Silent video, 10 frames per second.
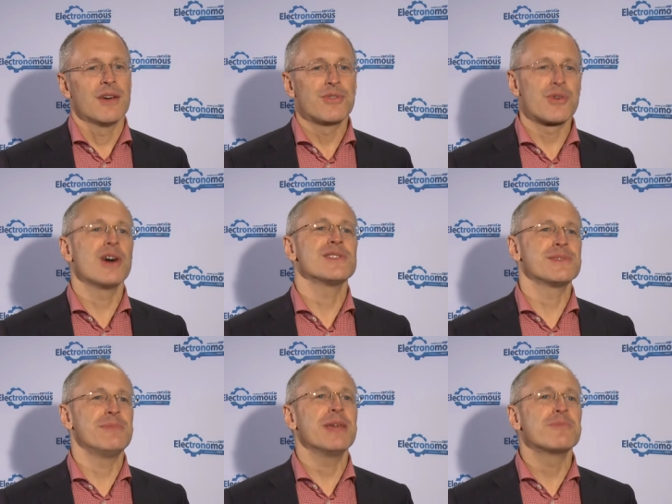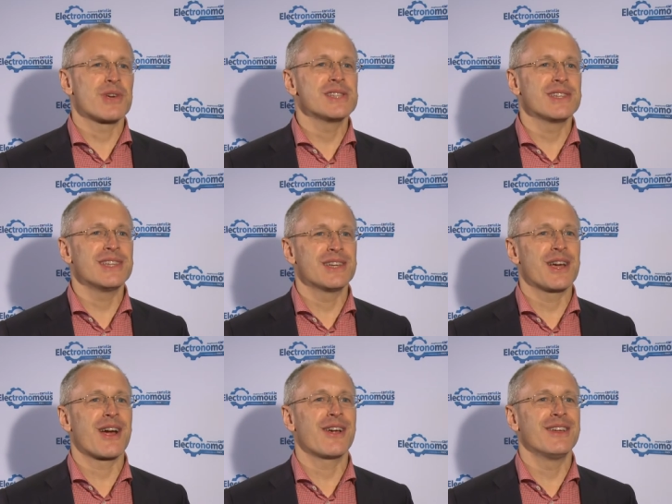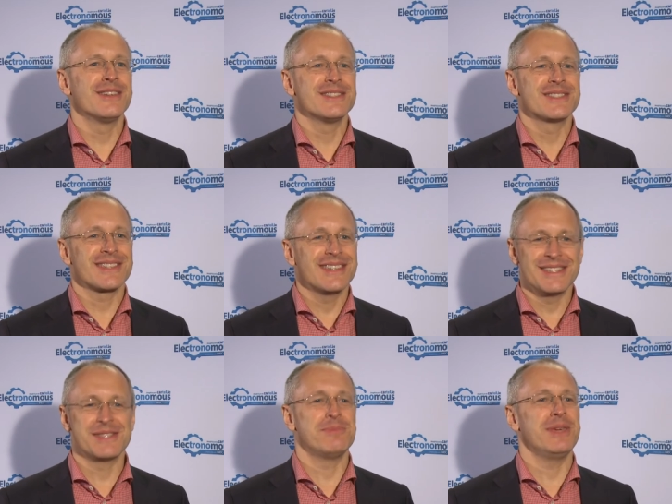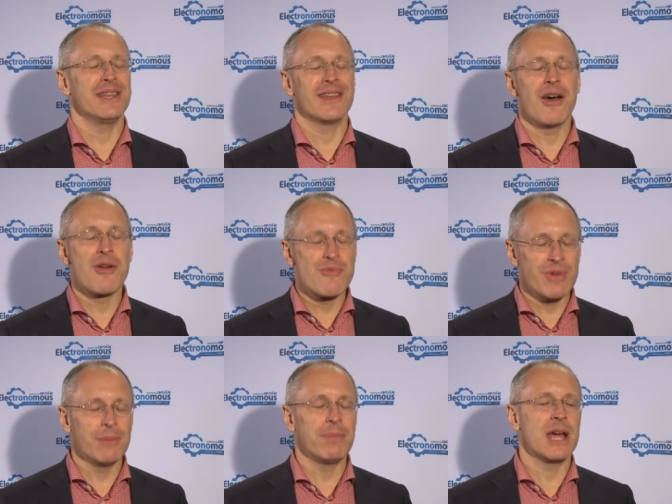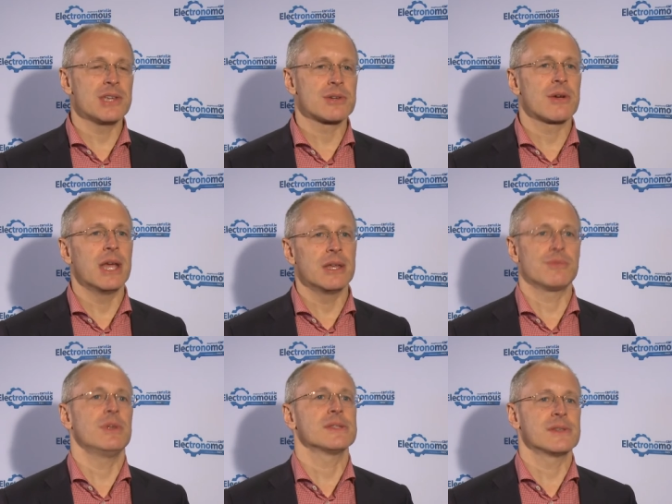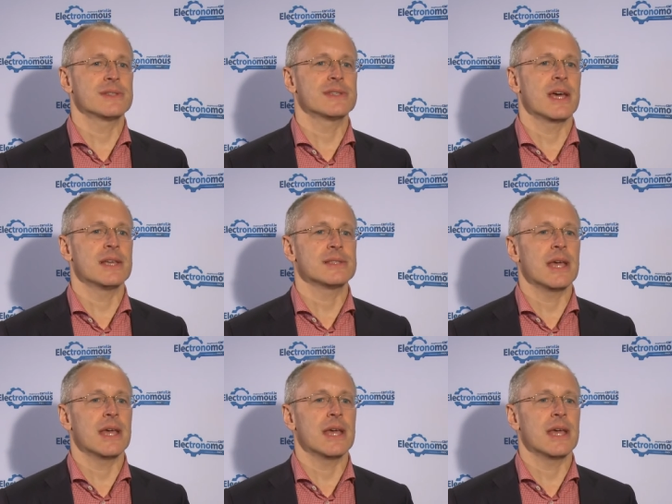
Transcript: For us, being present in Ireland, it's been a real pleasure and a real success.